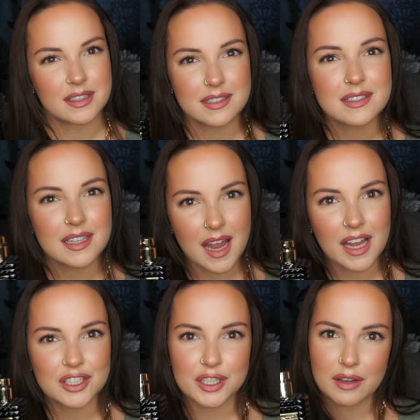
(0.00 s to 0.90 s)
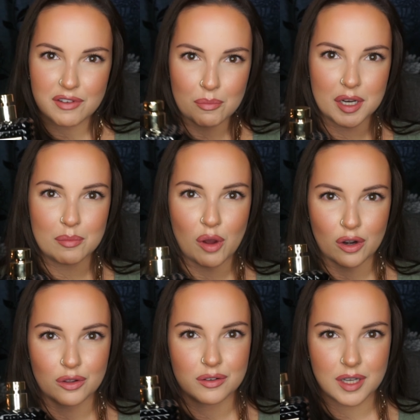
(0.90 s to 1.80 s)
This is an edgy yet feminine
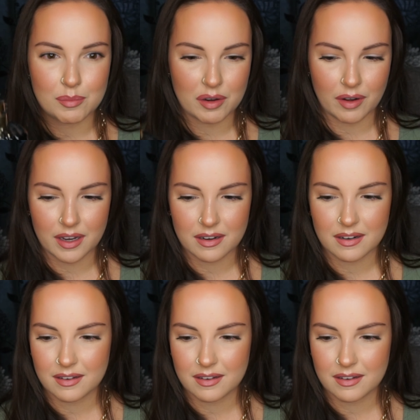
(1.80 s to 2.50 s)
bottle. Am I right?